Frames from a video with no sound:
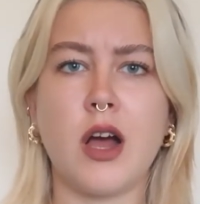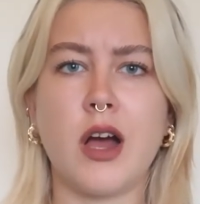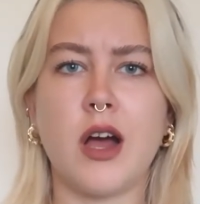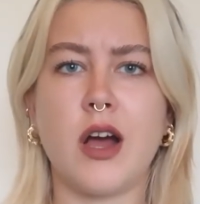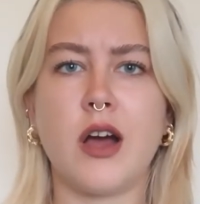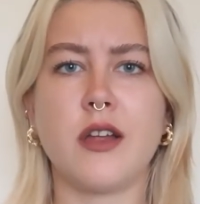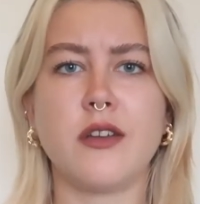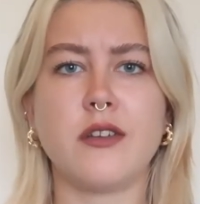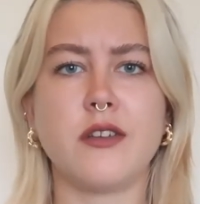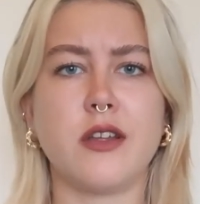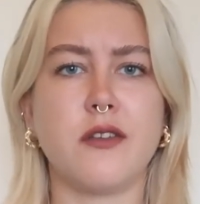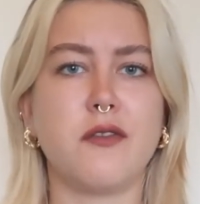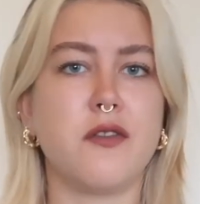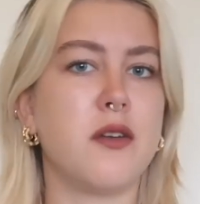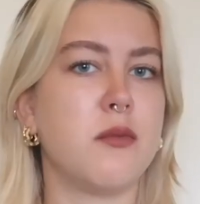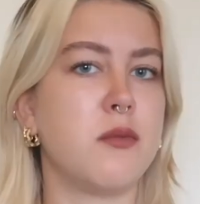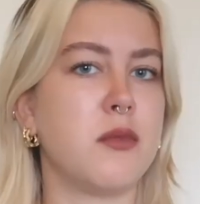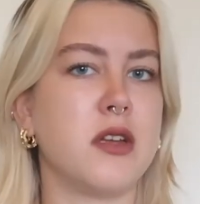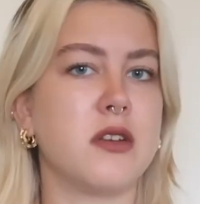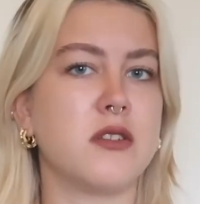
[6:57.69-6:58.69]
and they
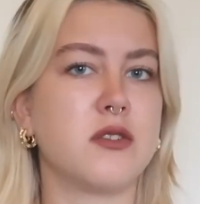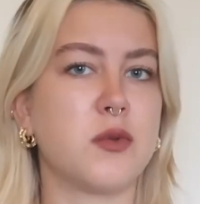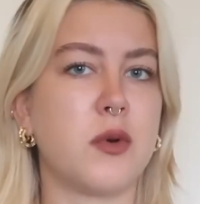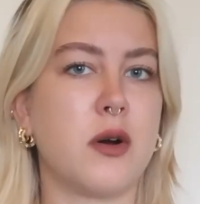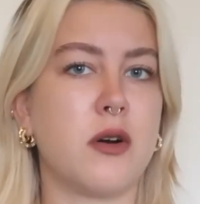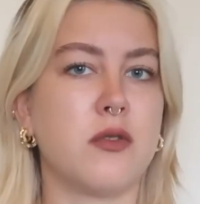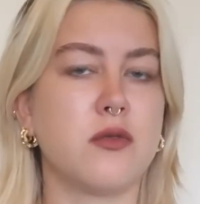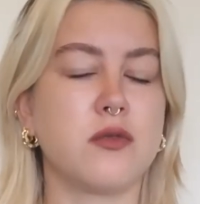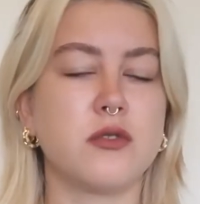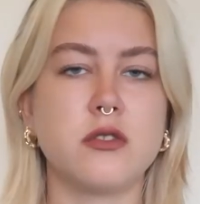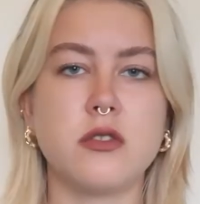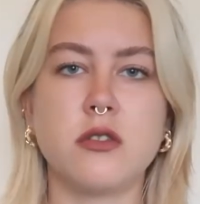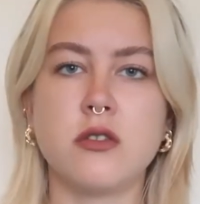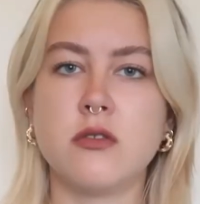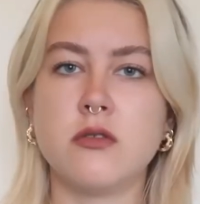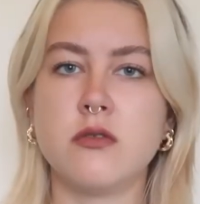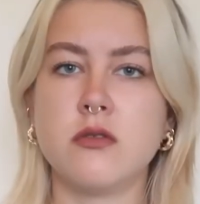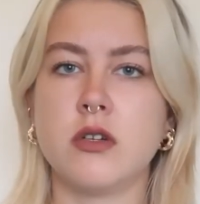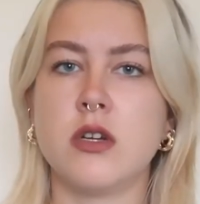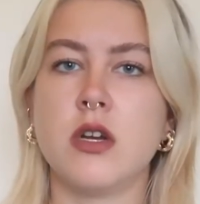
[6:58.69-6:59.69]
fit me as well,
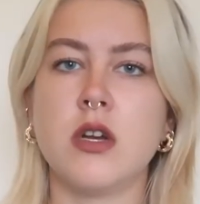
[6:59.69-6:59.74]
so